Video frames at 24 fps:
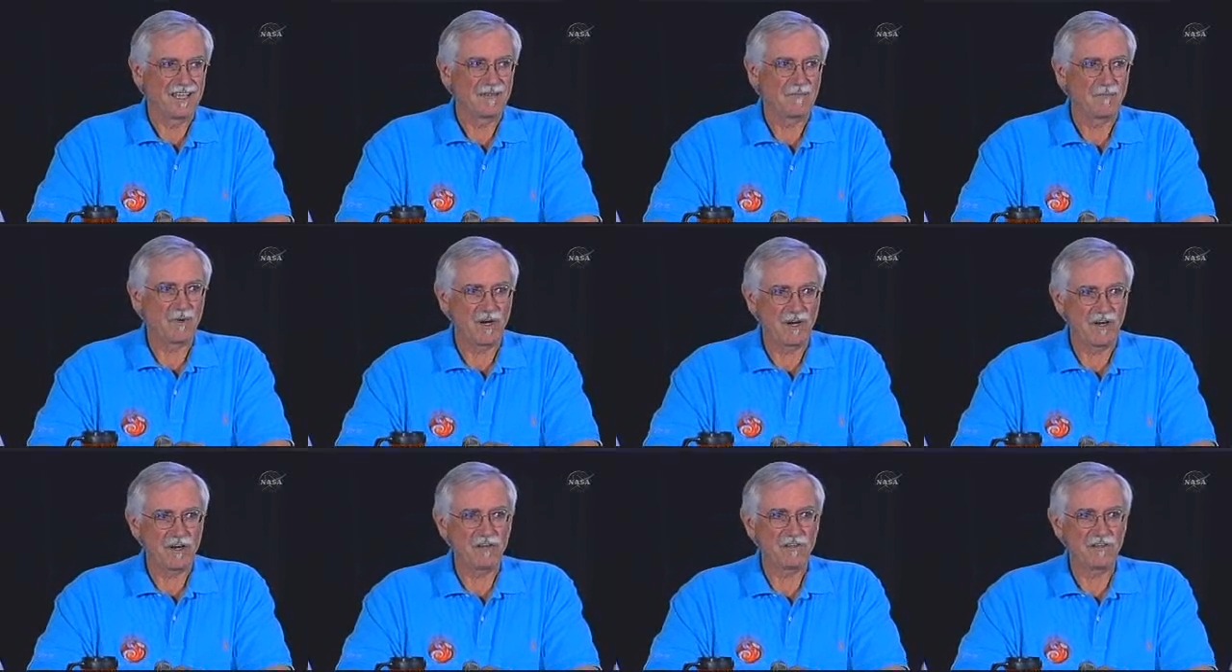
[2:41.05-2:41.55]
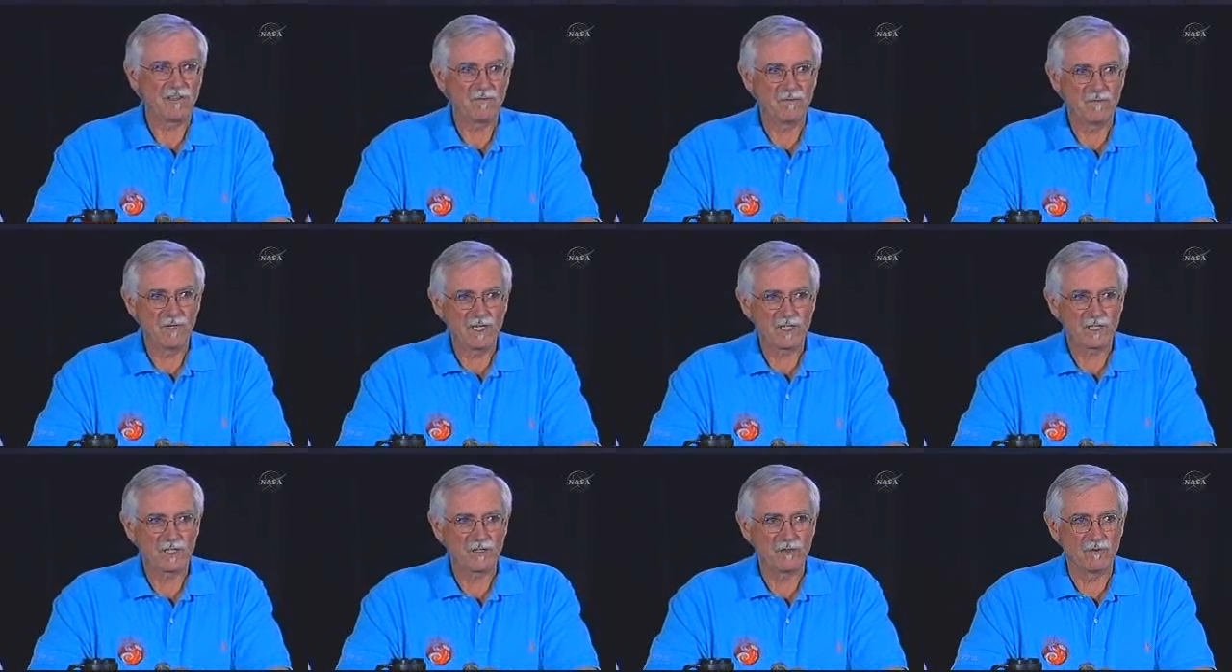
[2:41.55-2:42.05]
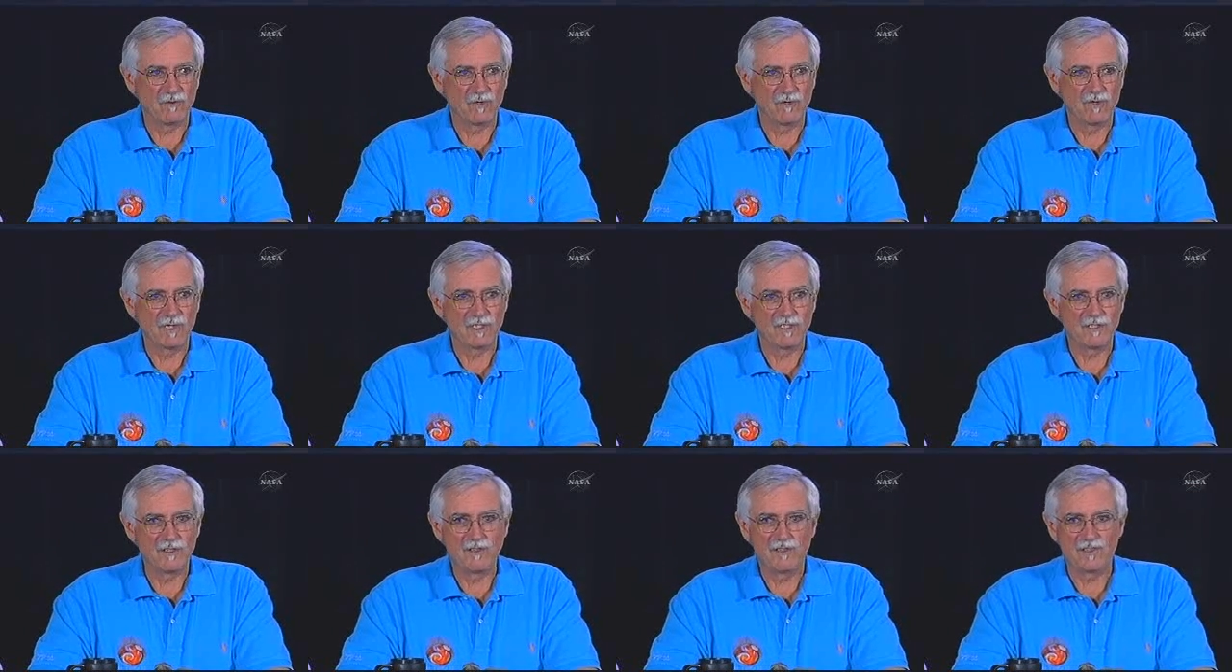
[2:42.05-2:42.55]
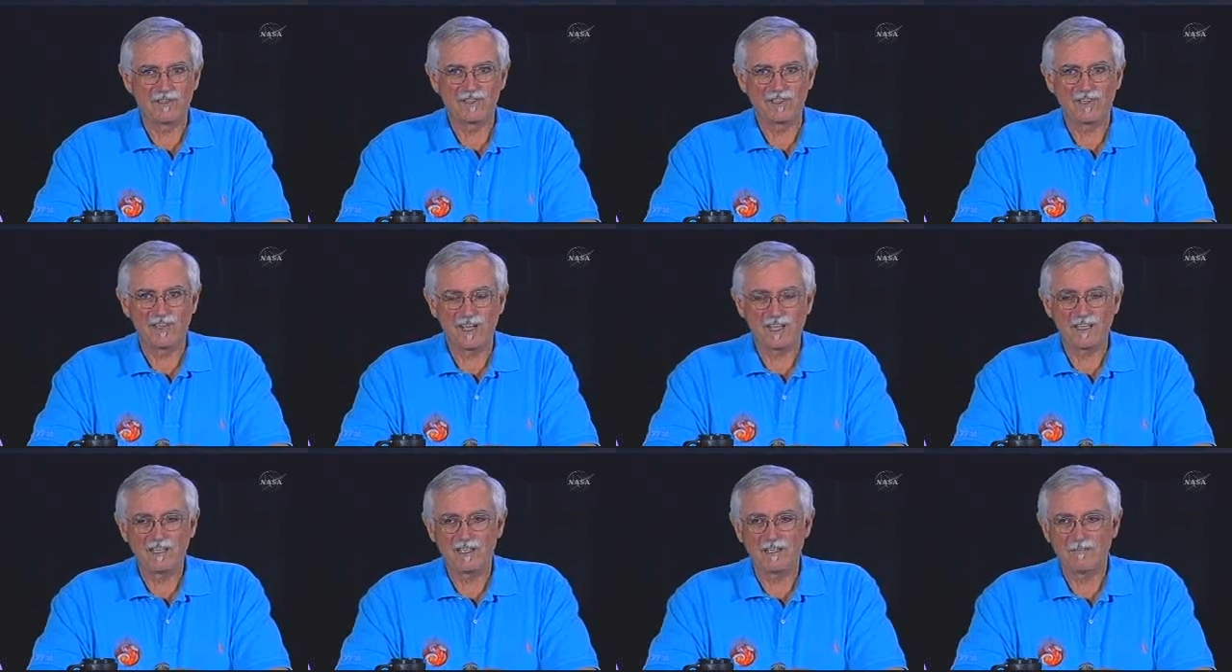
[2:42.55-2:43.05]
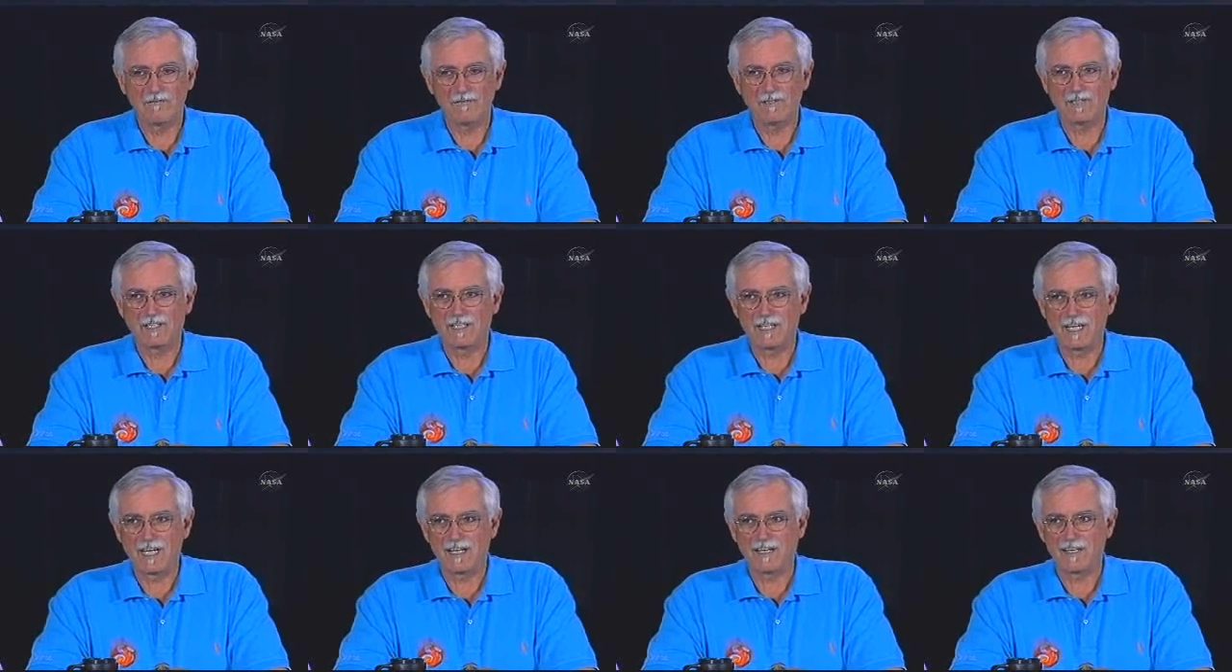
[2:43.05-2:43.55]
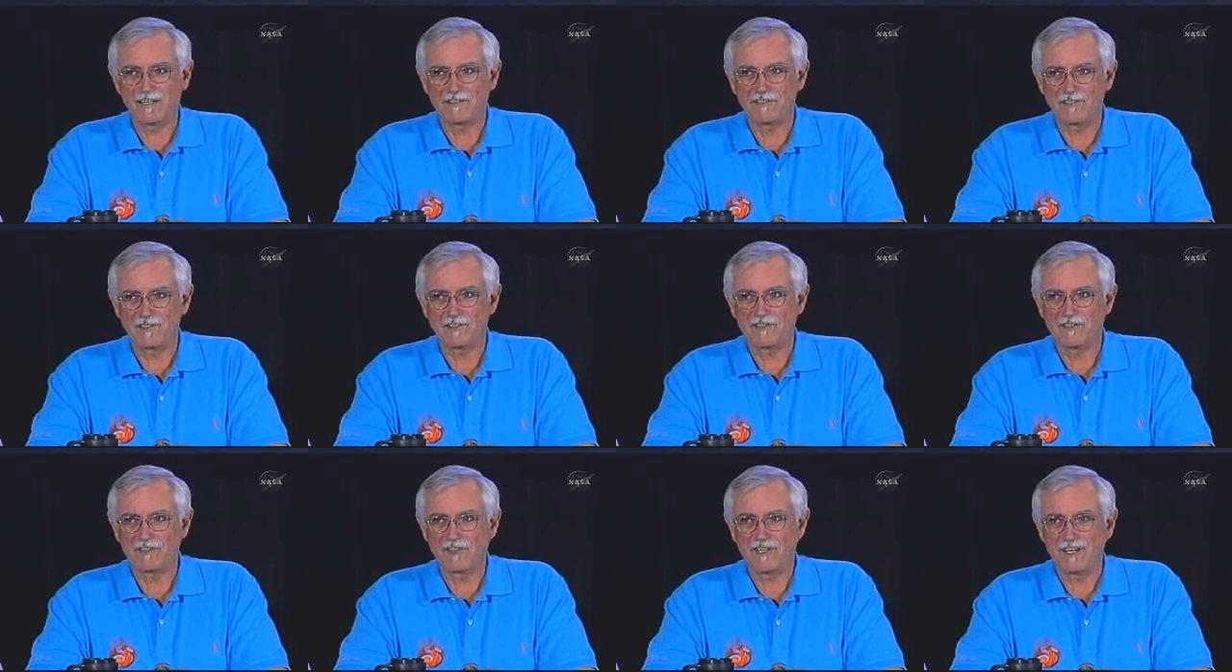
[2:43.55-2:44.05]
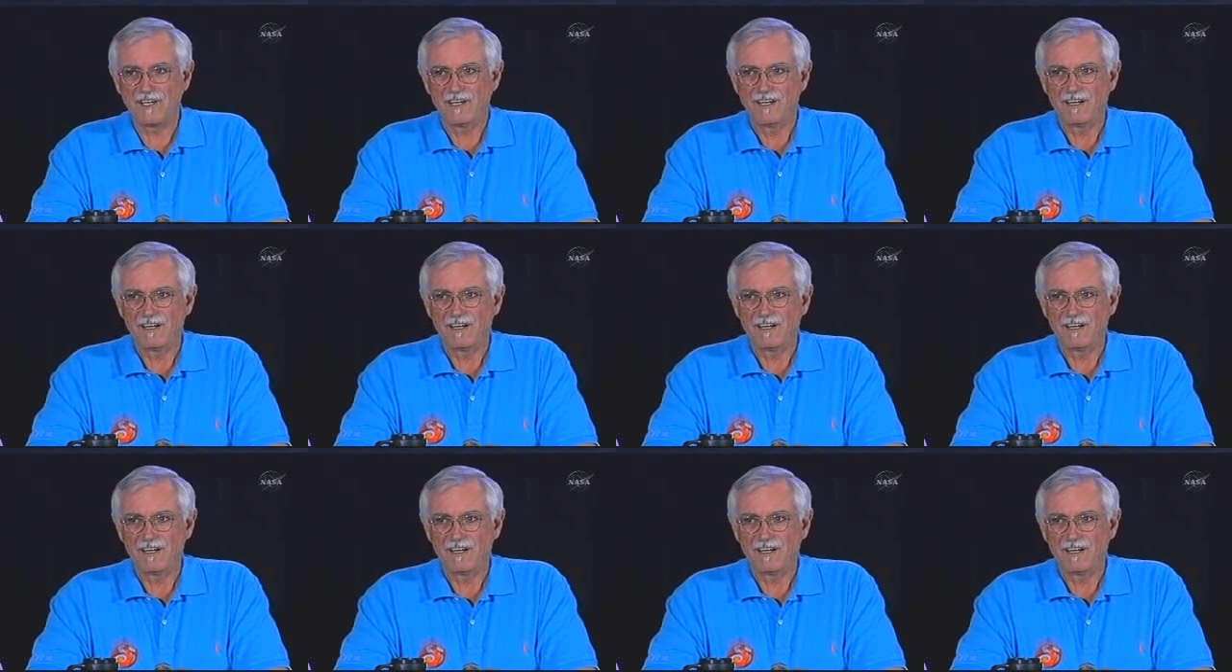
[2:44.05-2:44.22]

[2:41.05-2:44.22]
part of the mission where we do the scientific analysis